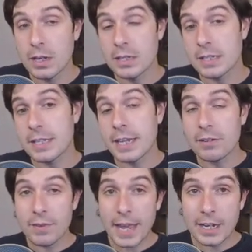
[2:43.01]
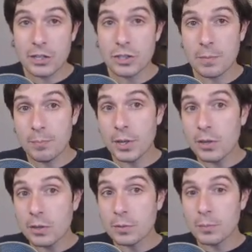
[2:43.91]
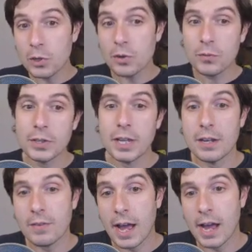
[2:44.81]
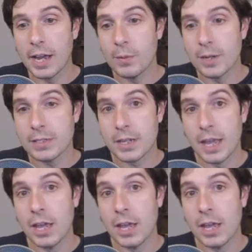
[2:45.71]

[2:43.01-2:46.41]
to take advantage and build beautiful native iOS,